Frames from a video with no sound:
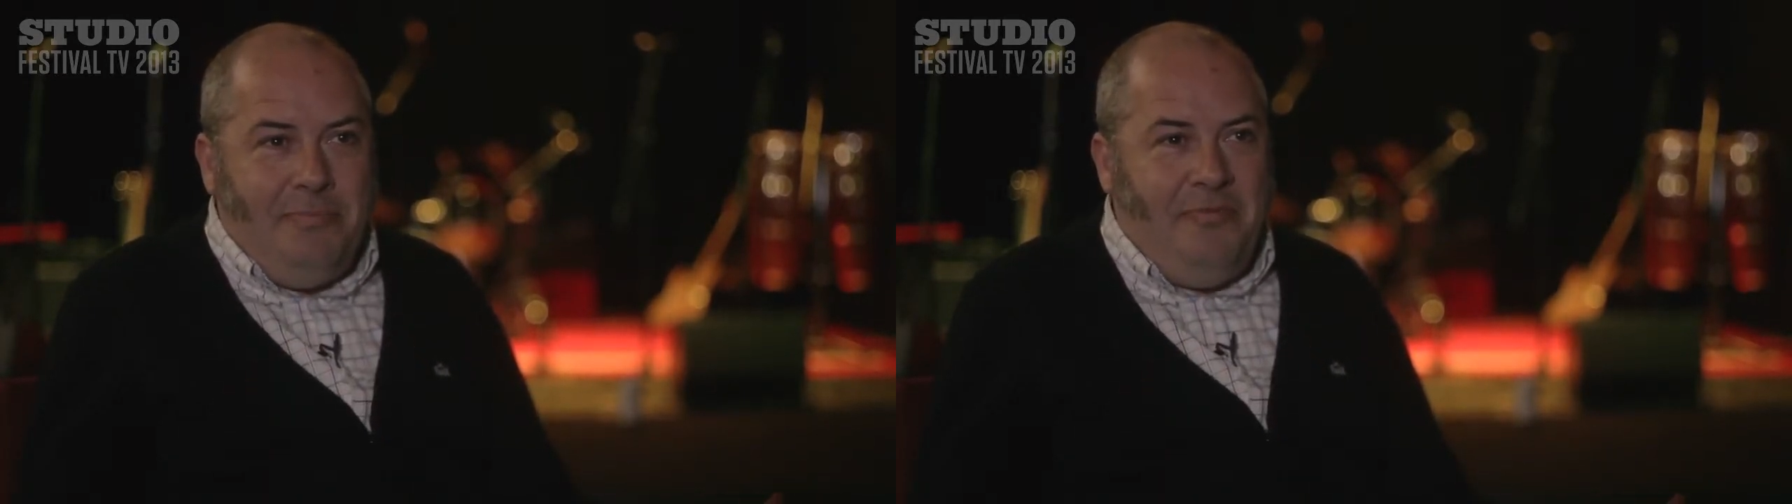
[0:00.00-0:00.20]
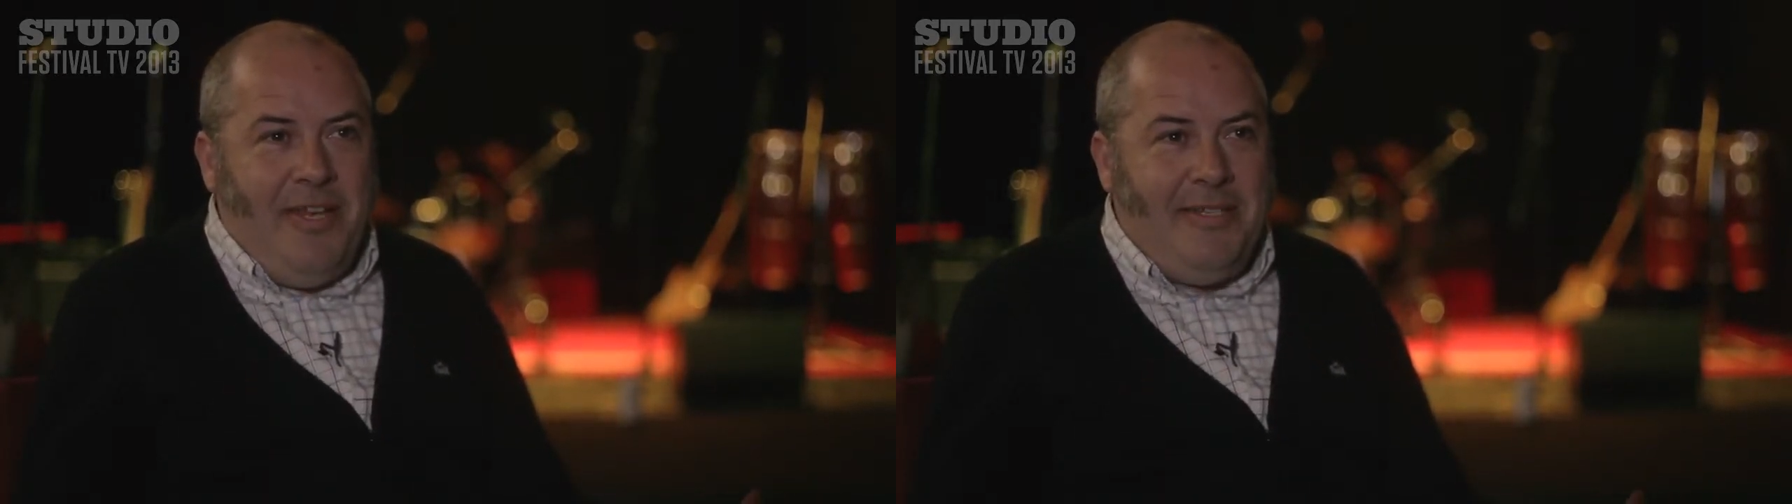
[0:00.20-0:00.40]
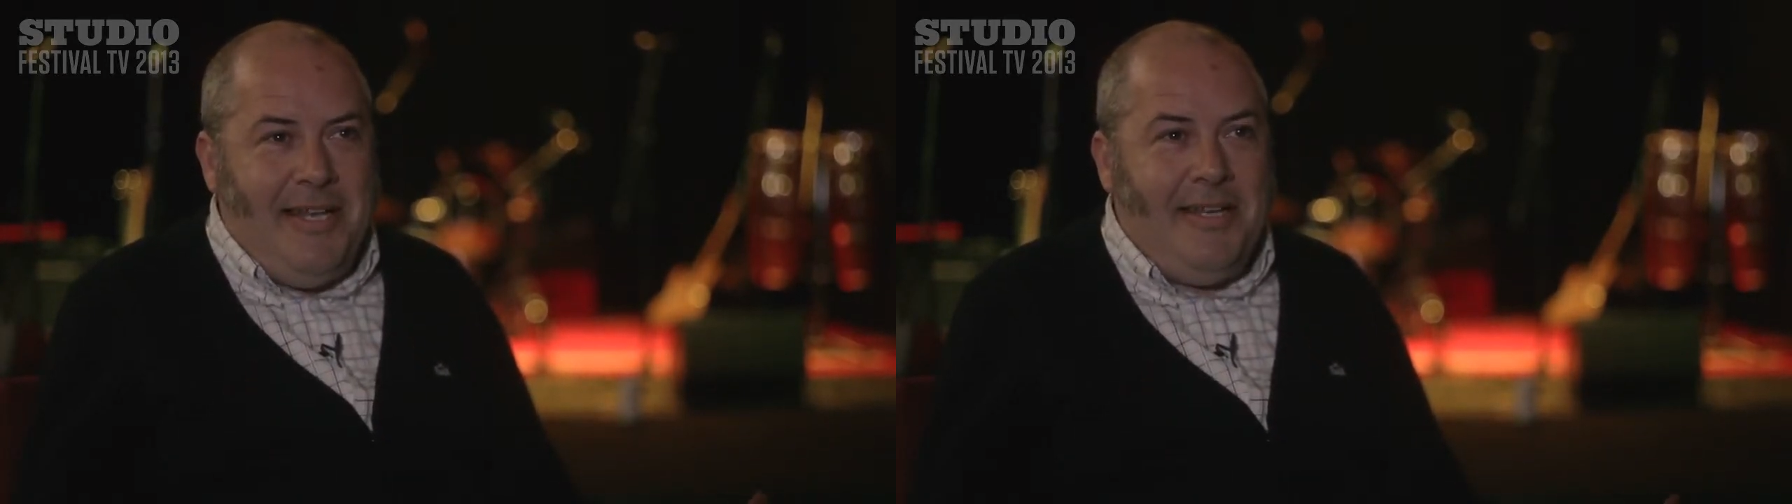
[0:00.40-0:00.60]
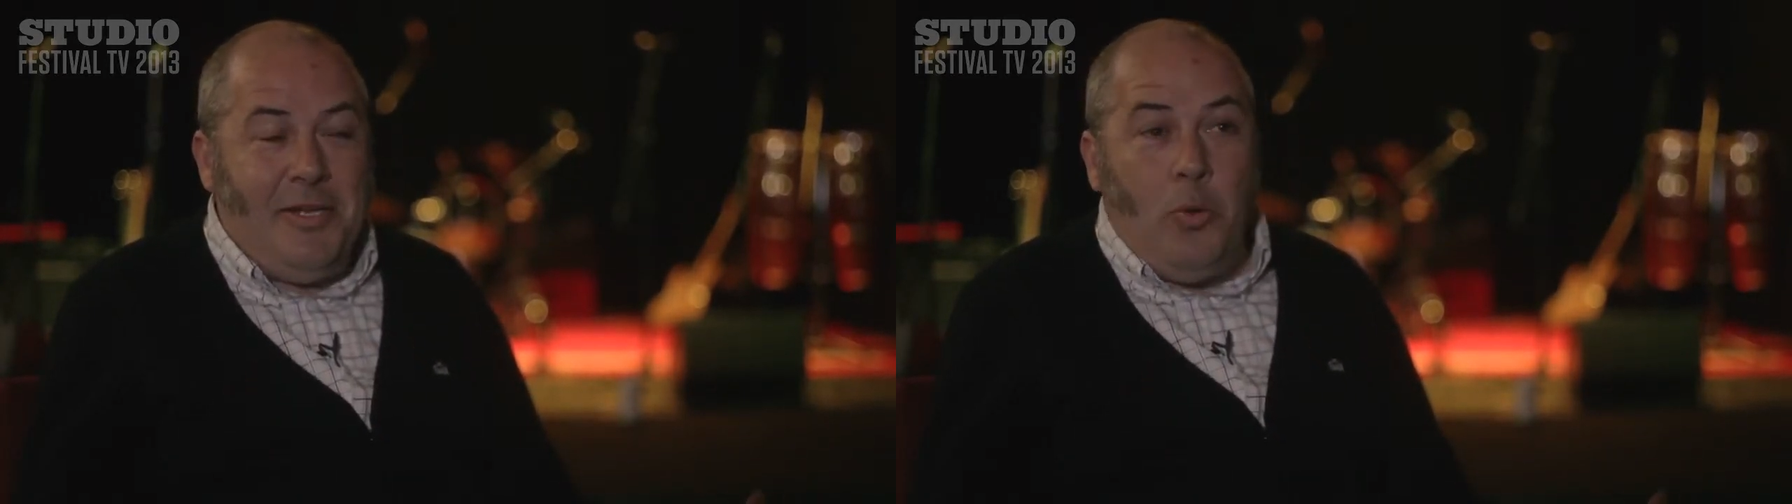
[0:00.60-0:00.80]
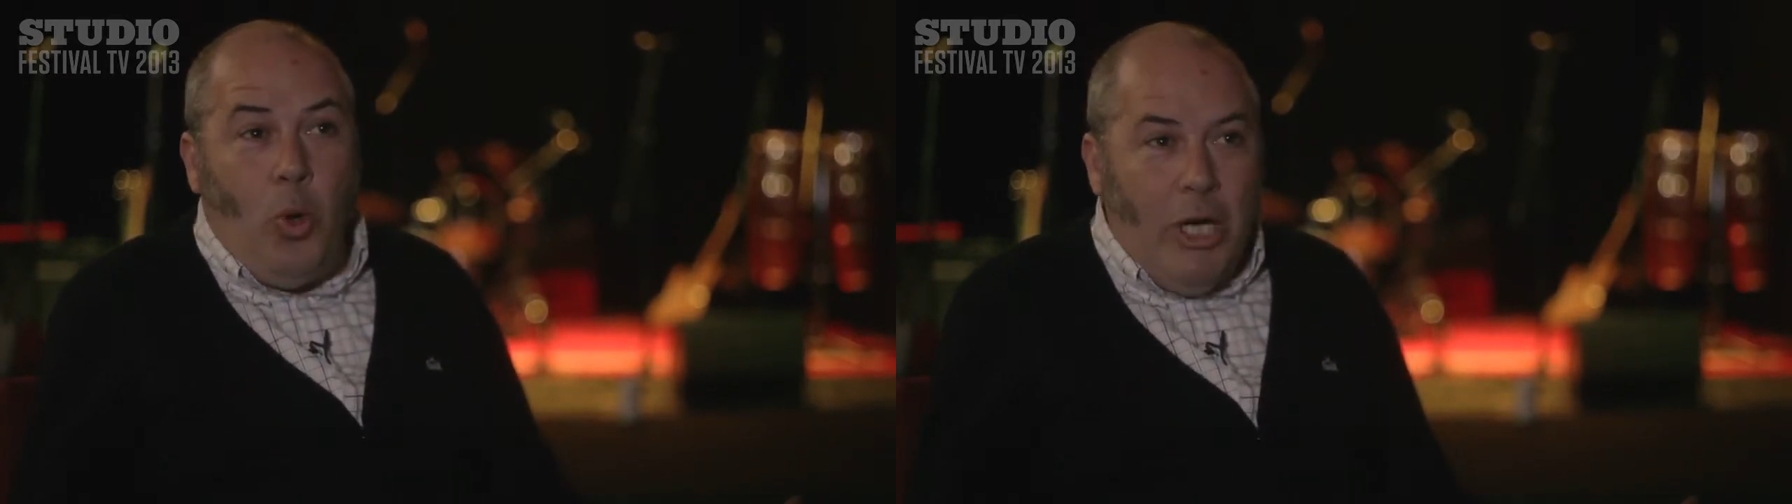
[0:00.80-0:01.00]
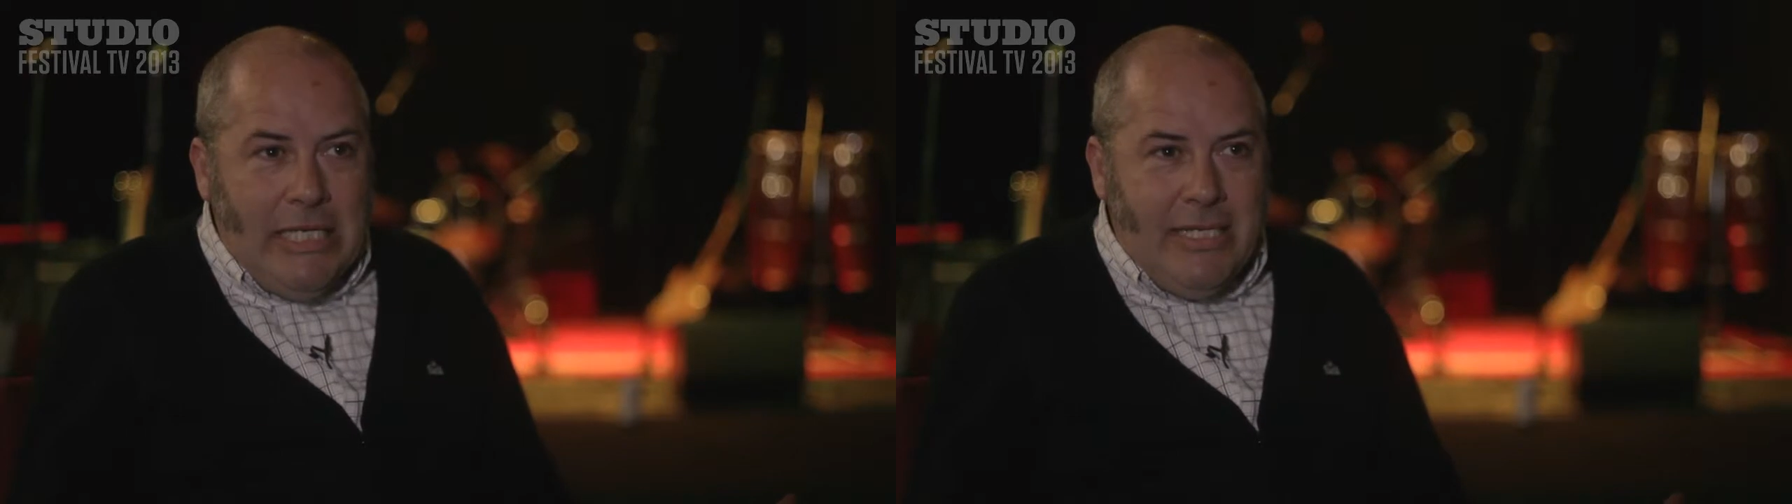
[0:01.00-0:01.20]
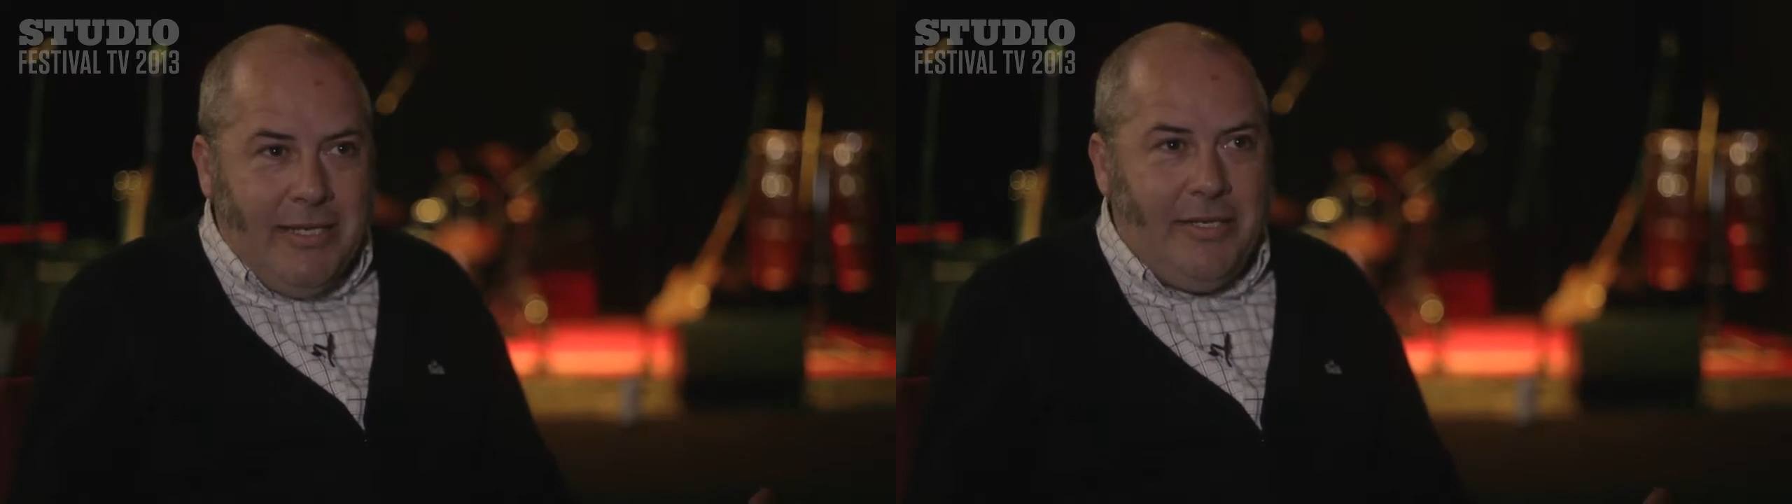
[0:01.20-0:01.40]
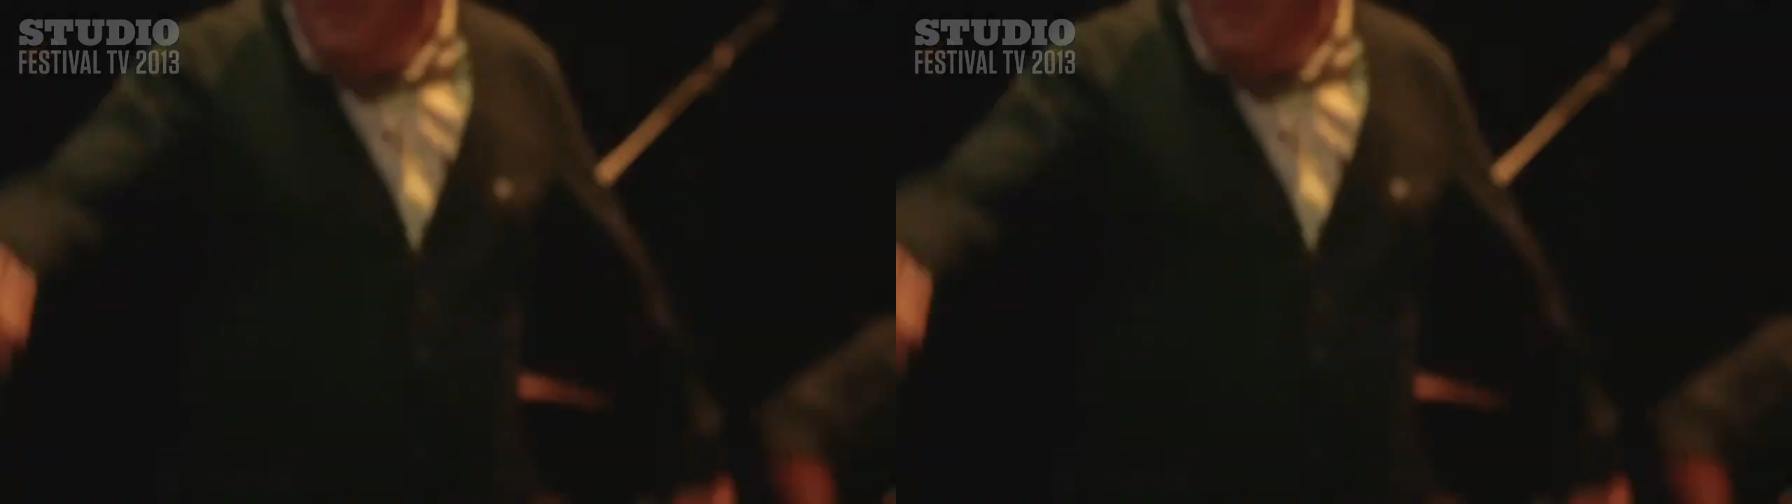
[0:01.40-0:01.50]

fantastic, what is it?